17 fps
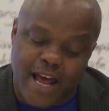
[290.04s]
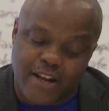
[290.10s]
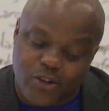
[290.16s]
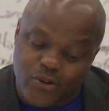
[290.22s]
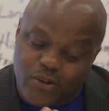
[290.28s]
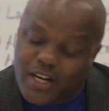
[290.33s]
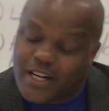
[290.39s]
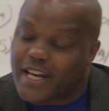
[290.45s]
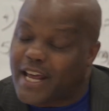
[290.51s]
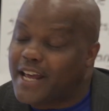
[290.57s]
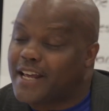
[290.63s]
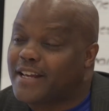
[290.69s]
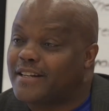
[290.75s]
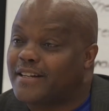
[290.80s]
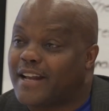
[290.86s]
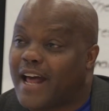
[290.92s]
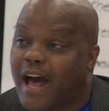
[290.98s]
during the
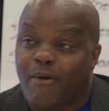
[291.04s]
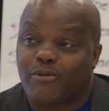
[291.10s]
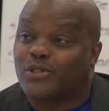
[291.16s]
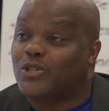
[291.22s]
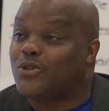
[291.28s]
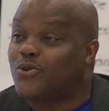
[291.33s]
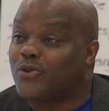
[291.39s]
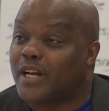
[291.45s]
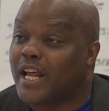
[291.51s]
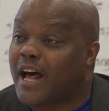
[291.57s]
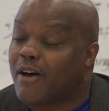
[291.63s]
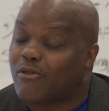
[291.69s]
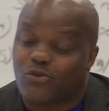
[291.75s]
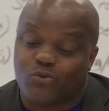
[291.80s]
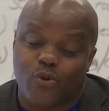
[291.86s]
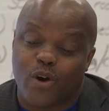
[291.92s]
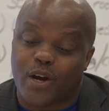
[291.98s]
day, I was doing that. I
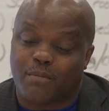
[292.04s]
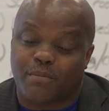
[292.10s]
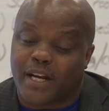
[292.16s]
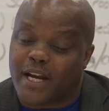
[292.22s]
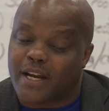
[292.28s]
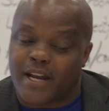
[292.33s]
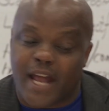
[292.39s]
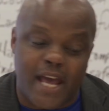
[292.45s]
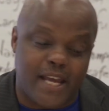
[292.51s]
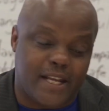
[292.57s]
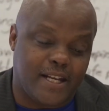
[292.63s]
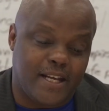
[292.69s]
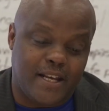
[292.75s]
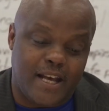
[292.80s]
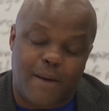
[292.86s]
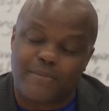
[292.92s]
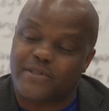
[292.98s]
was working. But at night,
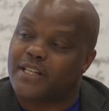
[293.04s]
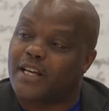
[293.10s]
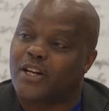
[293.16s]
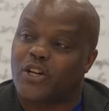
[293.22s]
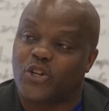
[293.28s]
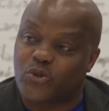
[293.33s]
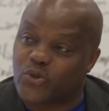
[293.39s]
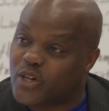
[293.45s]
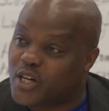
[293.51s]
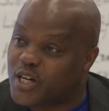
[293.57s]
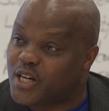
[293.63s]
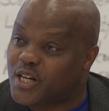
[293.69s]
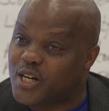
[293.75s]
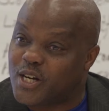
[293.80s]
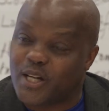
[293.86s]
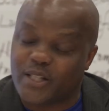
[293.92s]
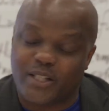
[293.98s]
I'm selling
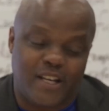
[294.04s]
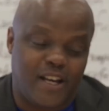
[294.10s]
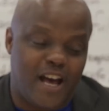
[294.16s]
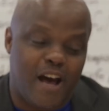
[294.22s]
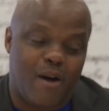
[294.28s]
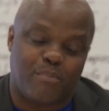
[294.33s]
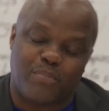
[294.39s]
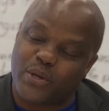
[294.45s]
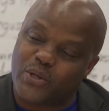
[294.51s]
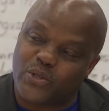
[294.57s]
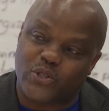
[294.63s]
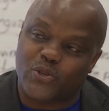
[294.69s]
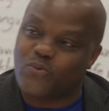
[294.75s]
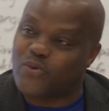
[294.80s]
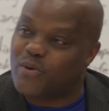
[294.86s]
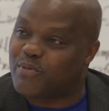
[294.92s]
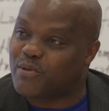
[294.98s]
drugs. I'm
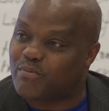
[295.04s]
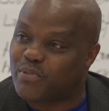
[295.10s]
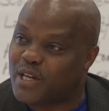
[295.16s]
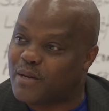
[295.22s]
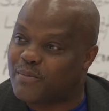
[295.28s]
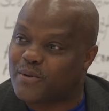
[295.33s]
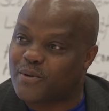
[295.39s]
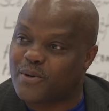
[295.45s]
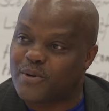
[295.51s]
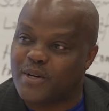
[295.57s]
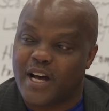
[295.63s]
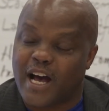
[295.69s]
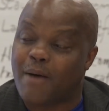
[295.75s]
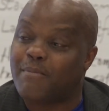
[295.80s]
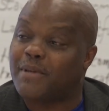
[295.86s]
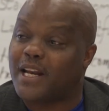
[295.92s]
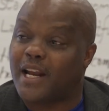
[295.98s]
pistol whipping people.
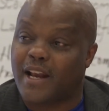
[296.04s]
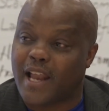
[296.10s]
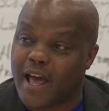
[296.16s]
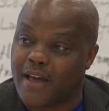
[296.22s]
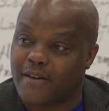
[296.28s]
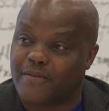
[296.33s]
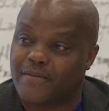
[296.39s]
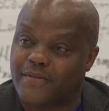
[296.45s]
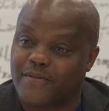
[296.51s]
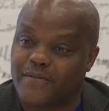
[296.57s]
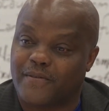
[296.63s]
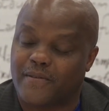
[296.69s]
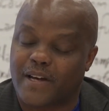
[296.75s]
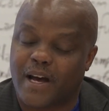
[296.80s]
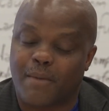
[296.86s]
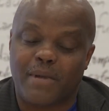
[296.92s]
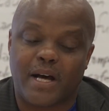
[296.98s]
I'm in that life.
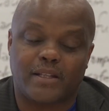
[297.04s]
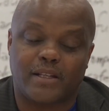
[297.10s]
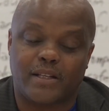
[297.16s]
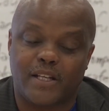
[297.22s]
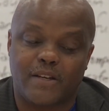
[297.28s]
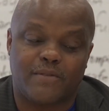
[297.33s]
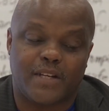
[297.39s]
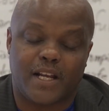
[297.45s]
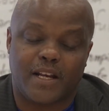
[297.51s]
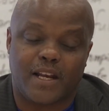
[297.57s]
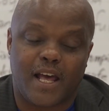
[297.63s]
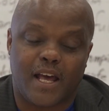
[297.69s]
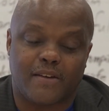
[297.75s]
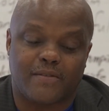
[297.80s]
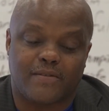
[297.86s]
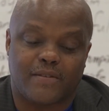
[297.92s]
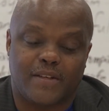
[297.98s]
I'm out there living that
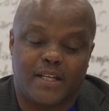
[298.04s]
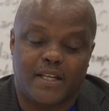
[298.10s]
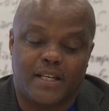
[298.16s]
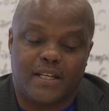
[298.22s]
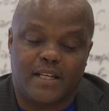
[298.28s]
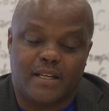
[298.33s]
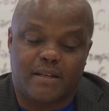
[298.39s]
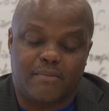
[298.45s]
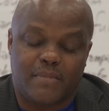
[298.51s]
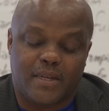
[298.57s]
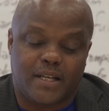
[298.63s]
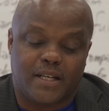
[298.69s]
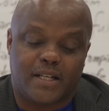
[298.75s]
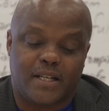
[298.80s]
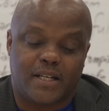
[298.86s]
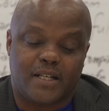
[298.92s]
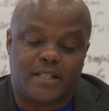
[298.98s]
life.
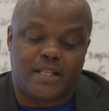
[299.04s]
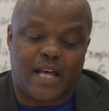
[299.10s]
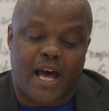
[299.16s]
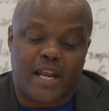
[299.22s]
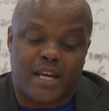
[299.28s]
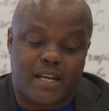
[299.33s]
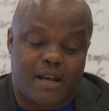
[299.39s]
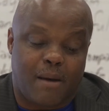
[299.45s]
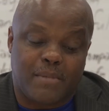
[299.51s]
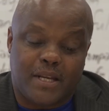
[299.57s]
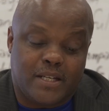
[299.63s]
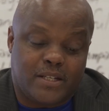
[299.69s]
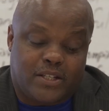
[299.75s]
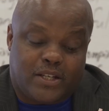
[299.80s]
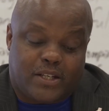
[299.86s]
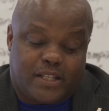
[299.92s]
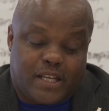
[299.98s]
Because,
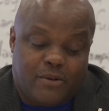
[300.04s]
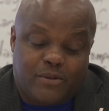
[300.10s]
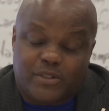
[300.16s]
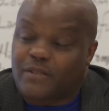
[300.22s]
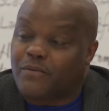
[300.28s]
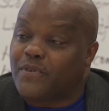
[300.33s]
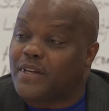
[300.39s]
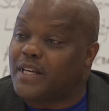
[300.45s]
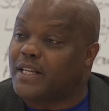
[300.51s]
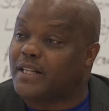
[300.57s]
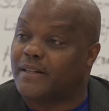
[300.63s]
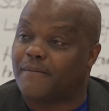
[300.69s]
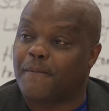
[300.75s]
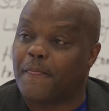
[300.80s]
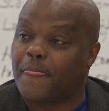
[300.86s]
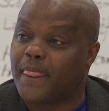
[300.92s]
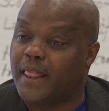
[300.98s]
it was an event.
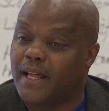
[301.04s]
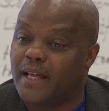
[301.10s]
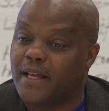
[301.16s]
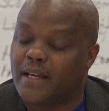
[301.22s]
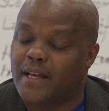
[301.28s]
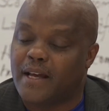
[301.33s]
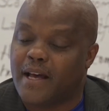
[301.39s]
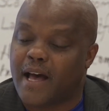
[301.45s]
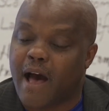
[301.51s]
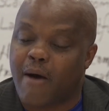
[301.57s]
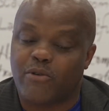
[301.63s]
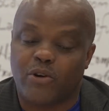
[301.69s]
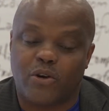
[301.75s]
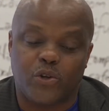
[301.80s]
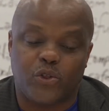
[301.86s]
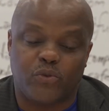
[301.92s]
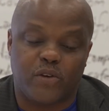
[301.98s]
I
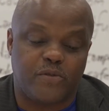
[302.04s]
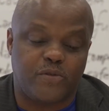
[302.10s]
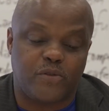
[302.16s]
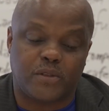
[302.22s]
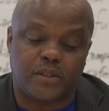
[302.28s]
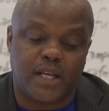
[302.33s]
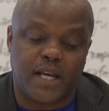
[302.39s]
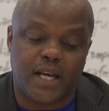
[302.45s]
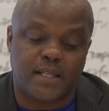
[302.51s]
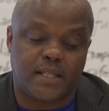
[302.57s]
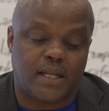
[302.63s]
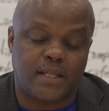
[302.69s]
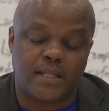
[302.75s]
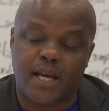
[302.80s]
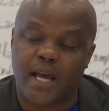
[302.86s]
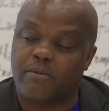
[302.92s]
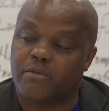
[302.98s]
would go 3 or 4 days at a
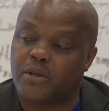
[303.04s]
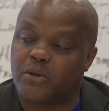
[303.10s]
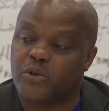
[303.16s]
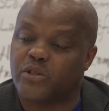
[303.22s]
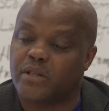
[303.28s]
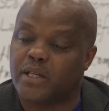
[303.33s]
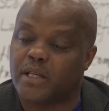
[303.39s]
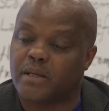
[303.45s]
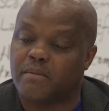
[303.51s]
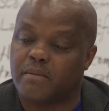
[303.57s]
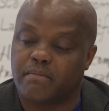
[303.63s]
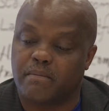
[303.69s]
time with no sleep.